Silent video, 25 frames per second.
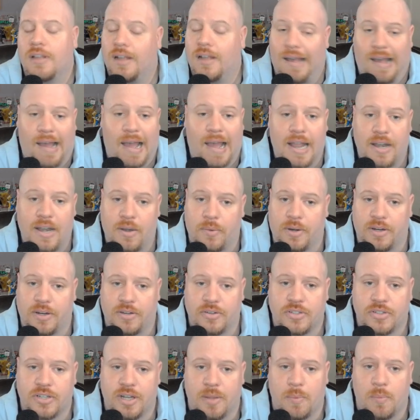I don't
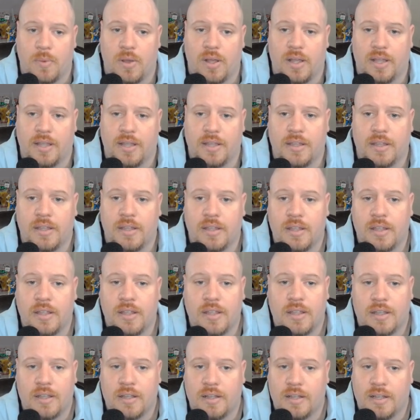understand why.
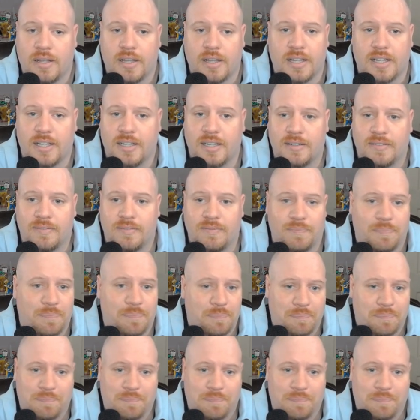Um,